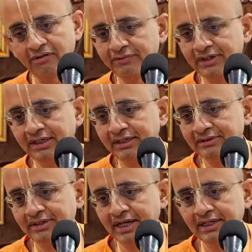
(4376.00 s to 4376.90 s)
offer,
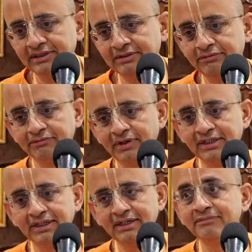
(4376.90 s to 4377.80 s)
suddenly she would
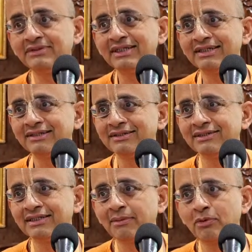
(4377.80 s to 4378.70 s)
find it empty,
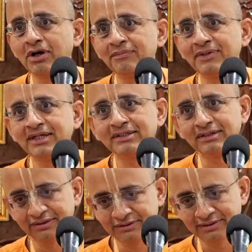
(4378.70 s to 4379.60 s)
the boga
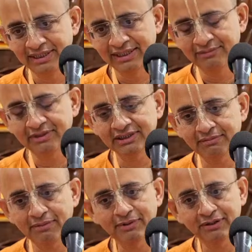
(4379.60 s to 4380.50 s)
plate, because
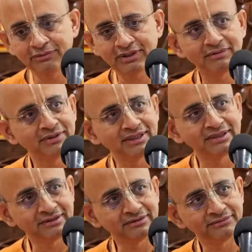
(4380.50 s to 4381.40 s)
Nimai Pandit would come and
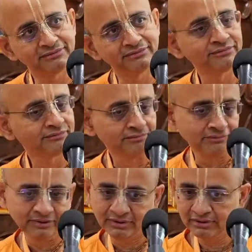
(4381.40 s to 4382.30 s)
eat.
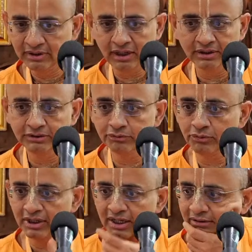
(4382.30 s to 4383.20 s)
And she
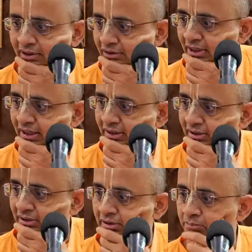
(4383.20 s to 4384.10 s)
would wonder, no, did
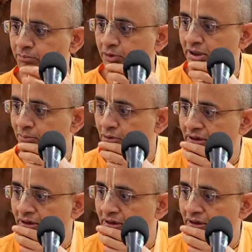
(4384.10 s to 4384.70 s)
I put the